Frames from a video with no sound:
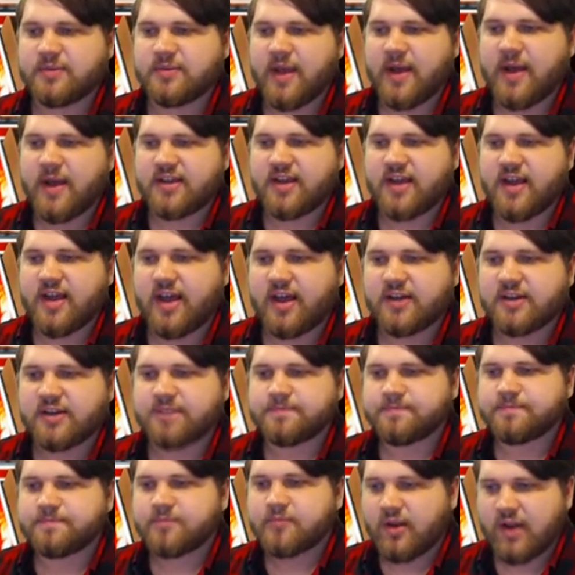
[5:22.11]
back to hand.
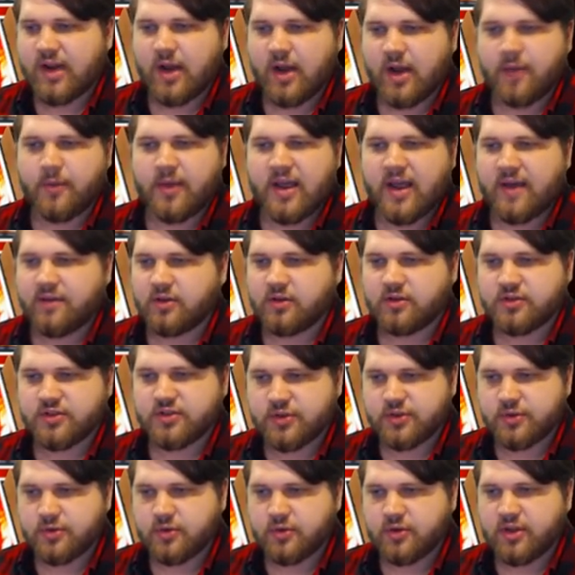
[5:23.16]
Now we have the
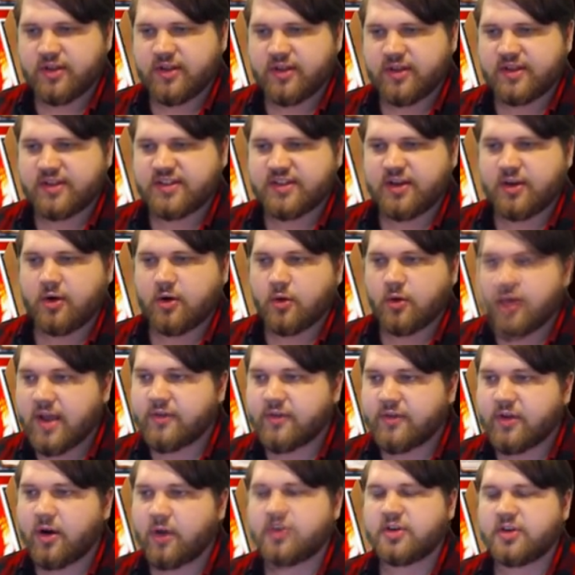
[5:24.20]
Lazuli that's in our
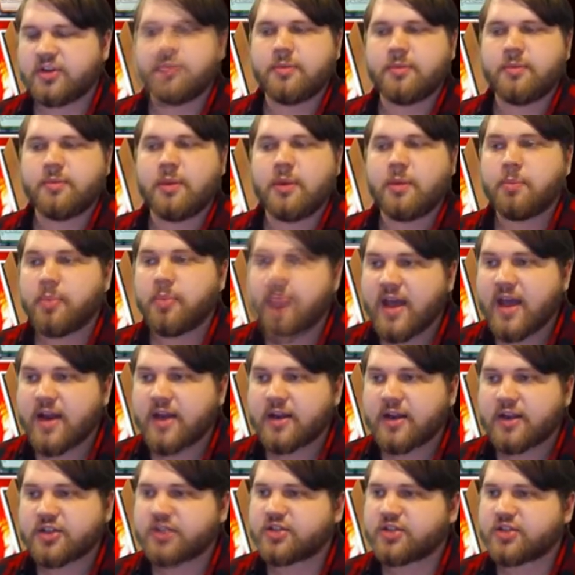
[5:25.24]
graveyard, which can be
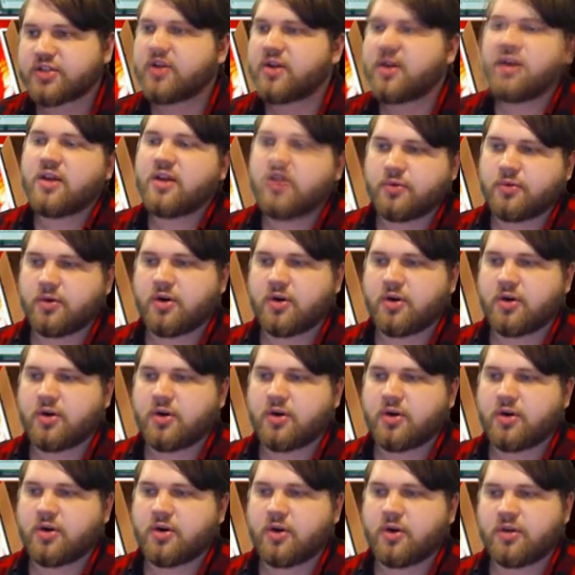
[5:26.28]
banished to recur
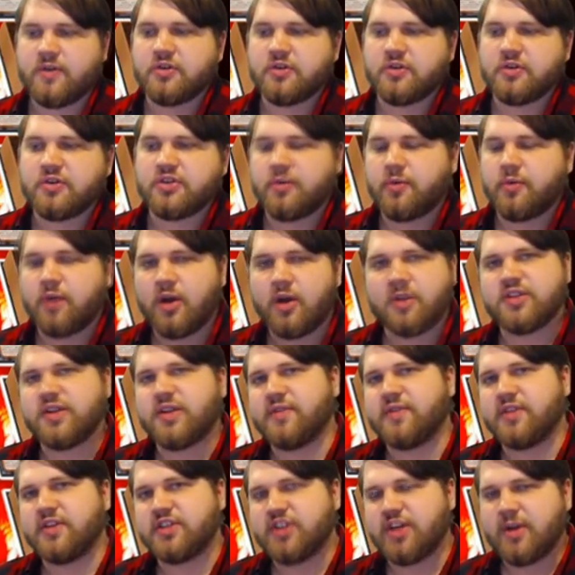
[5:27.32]
the Gem-Knight Fusion. We also
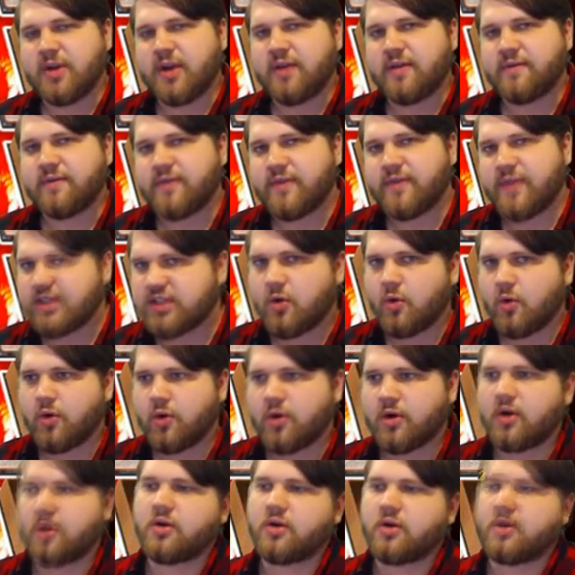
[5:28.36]
have the Gem-Knight Phantom
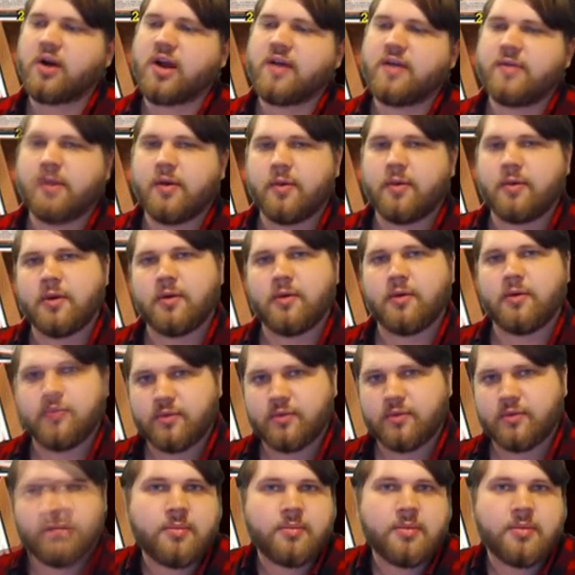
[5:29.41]
Core in our grave that, can,
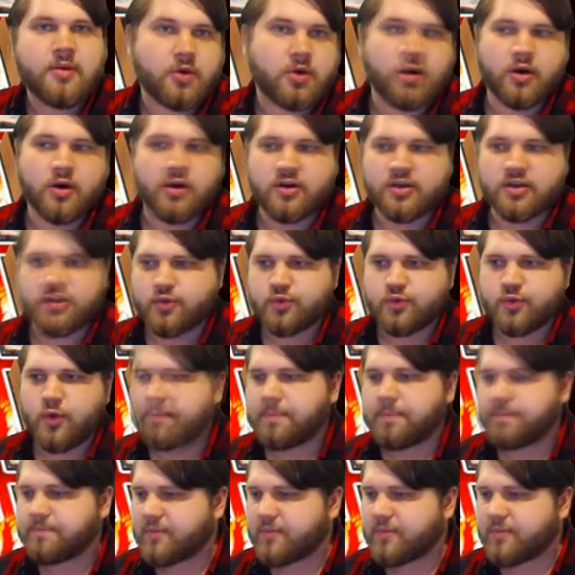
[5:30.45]
that can be recurred as well.